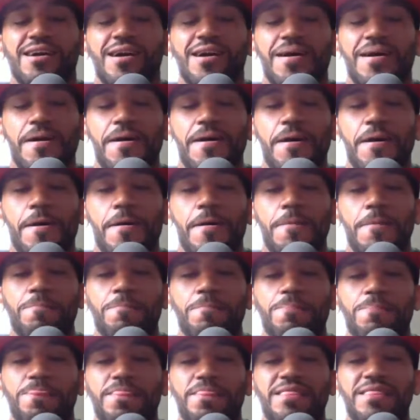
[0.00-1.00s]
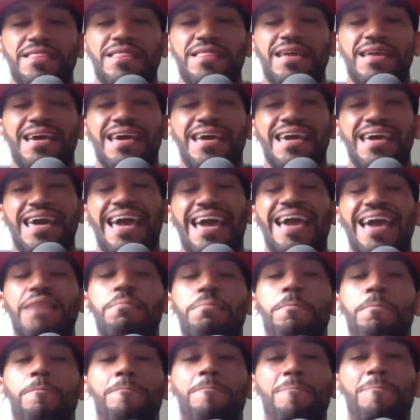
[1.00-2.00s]
Um, at
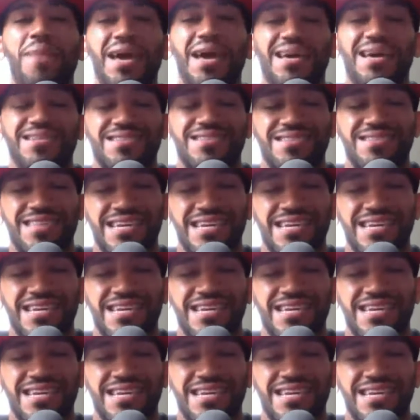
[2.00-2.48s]
best,